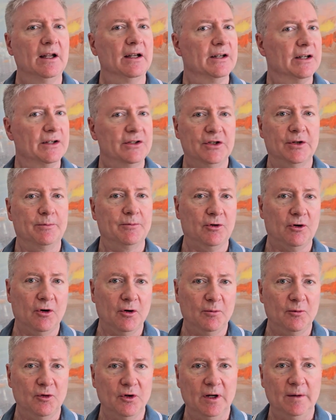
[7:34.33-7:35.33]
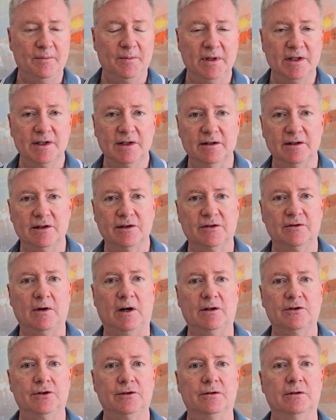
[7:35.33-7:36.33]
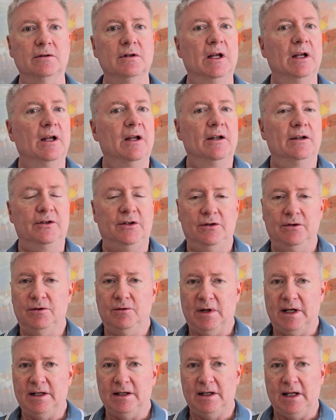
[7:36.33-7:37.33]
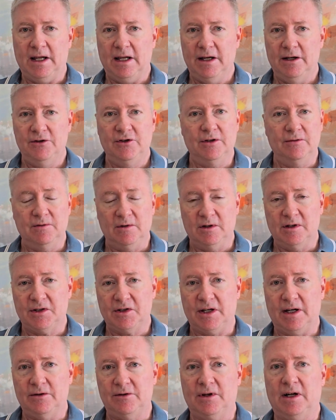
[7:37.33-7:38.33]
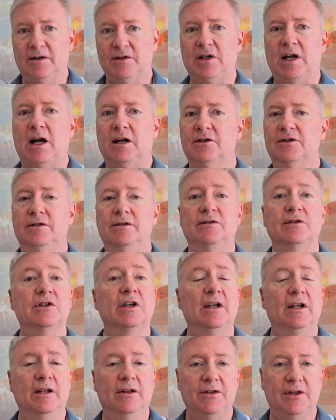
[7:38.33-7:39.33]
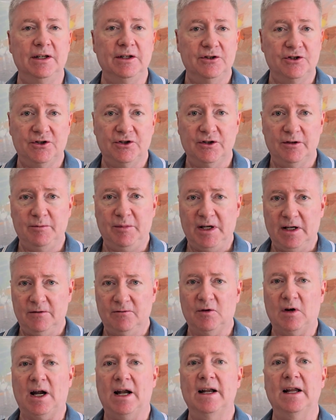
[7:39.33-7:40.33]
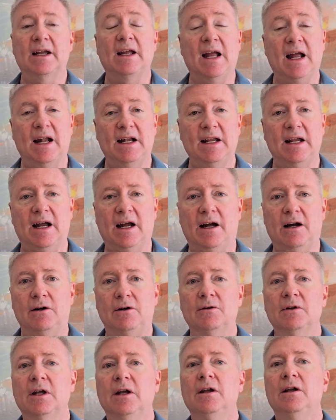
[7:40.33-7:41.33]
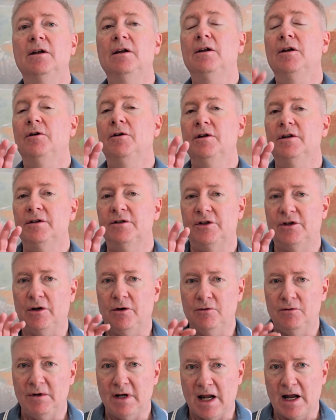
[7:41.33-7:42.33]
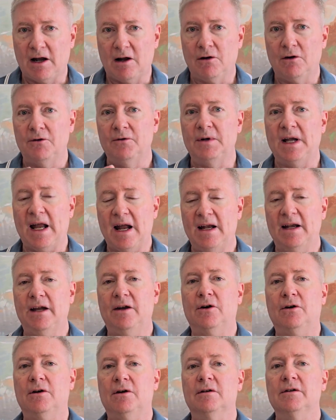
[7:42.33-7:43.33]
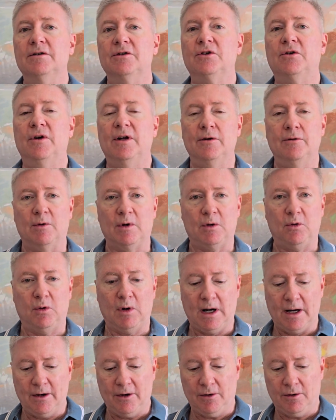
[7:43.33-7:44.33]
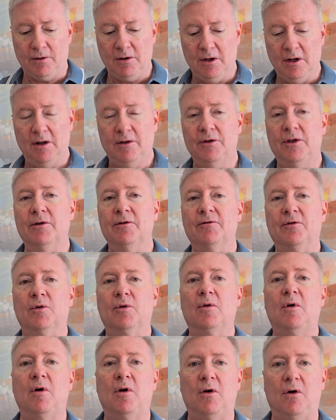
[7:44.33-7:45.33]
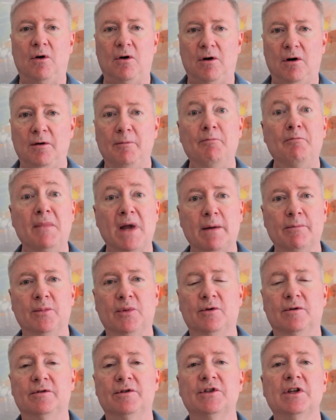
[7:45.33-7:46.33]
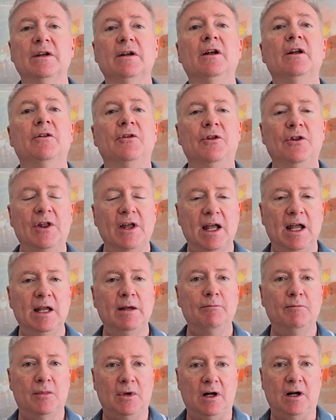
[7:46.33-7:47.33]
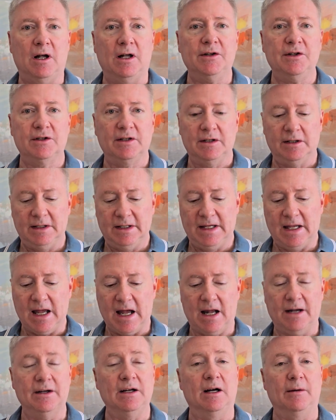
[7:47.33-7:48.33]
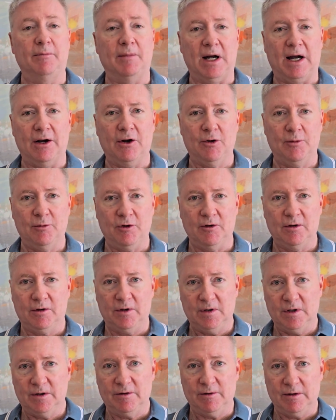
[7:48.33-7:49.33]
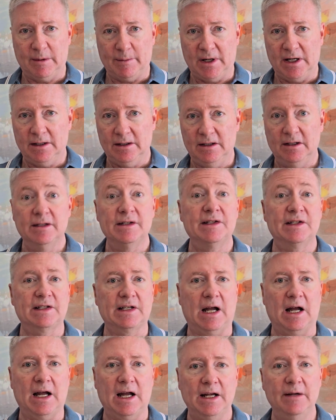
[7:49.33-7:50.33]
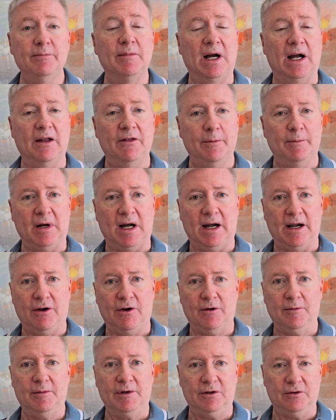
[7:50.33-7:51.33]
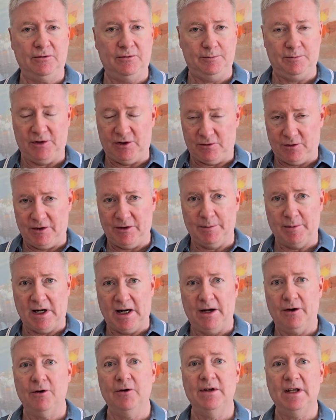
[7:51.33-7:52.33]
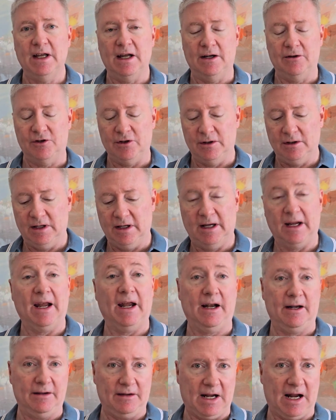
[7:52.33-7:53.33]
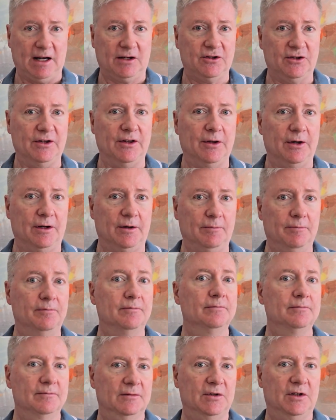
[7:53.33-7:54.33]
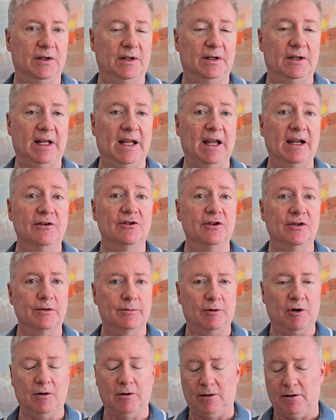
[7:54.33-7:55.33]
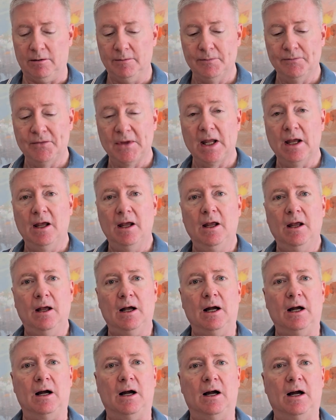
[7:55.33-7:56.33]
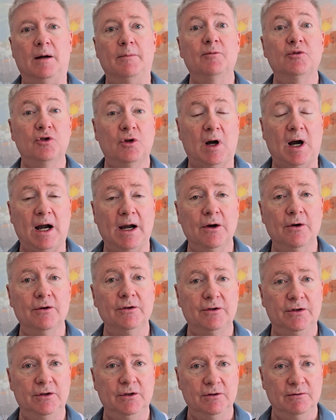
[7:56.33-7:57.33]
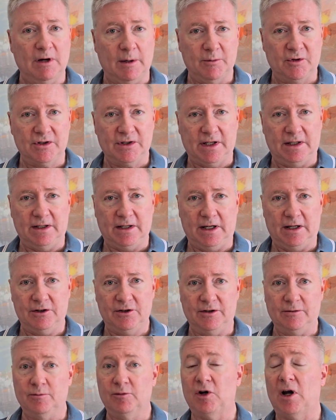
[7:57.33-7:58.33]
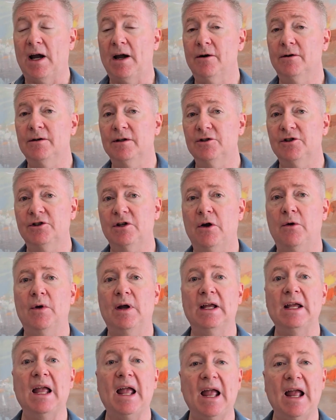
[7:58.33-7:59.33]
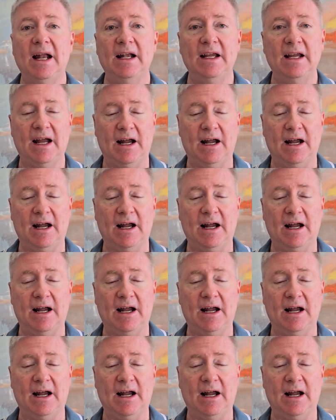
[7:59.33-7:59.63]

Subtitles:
It's appropriate business structure to engage in real estate transactions. These should be in writing anyhow. So now NAR is going to require that for all members, they must get a buyer-broker agreement signed by the buyer, between the buyer and the agent, and actually the agent's broker, prior to representation, prior to showing any